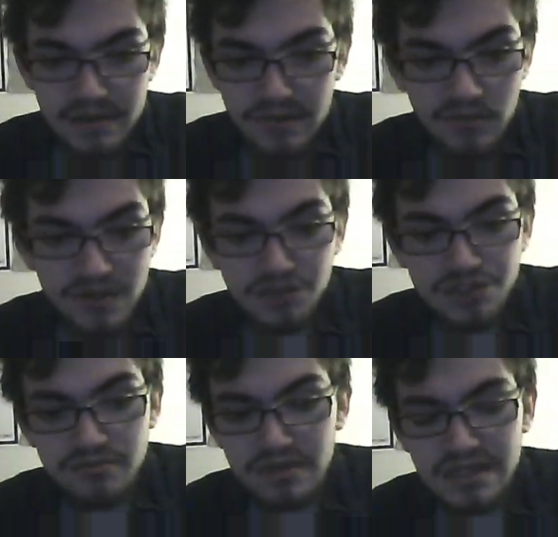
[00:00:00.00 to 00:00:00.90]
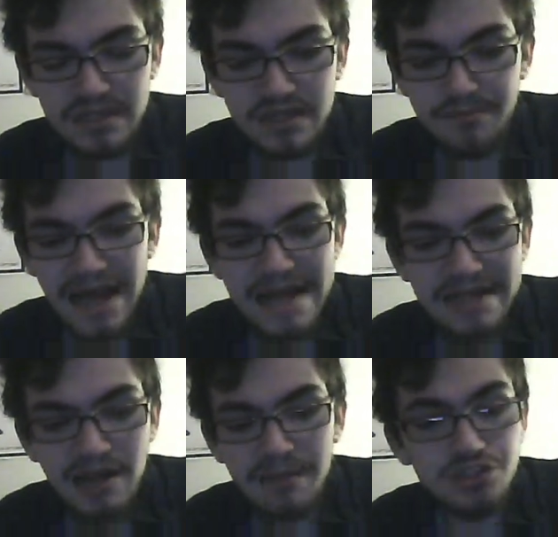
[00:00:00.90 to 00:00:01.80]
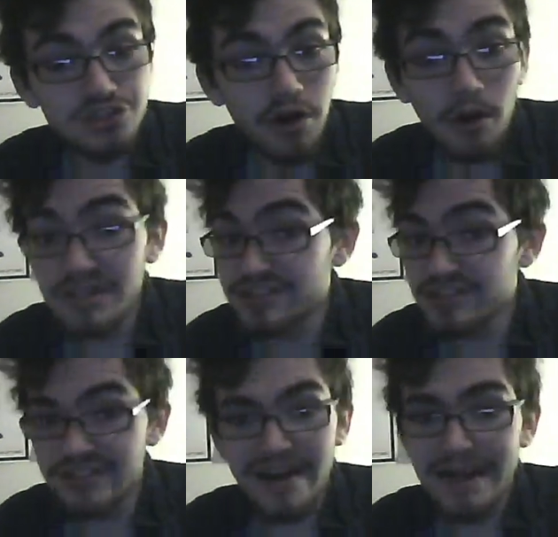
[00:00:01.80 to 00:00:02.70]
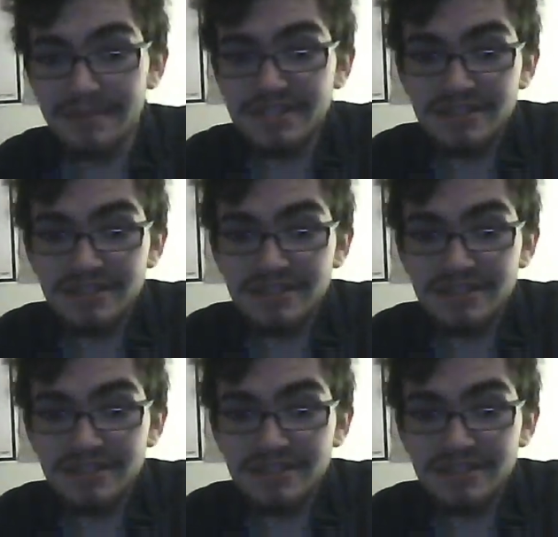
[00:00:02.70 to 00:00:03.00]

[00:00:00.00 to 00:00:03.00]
when in bad times, there's always good times.